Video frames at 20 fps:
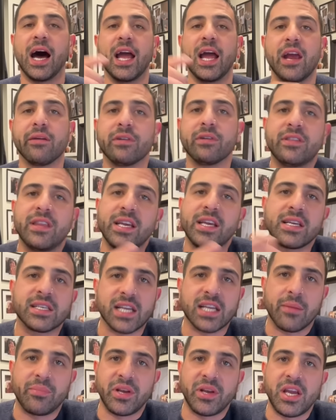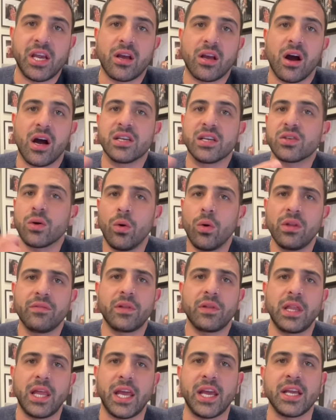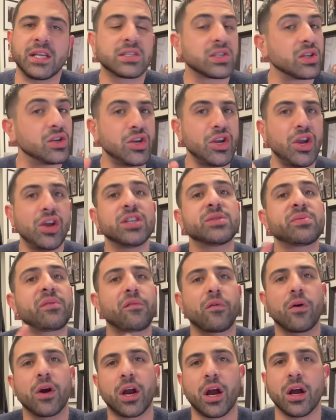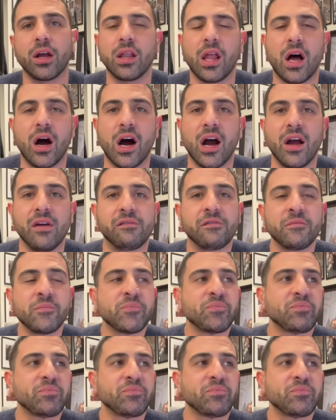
Everything is up in here, guys, all of the links, the news before I go live.